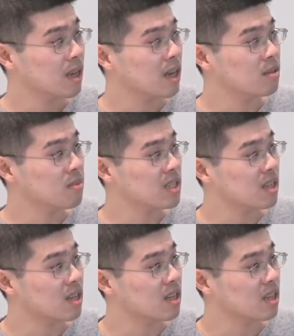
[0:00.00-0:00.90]
And
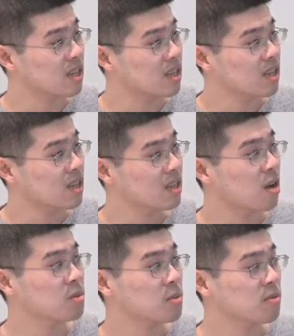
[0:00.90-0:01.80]
basically,
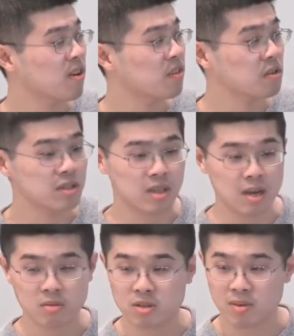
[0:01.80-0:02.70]
optimal revenue is
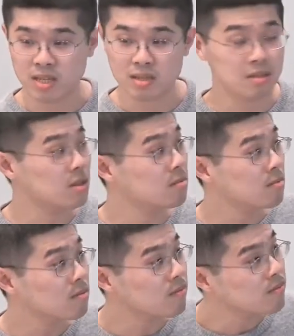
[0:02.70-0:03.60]
captured by this term.
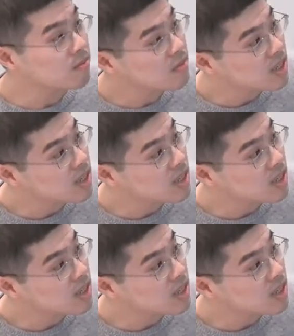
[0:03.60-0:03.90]
But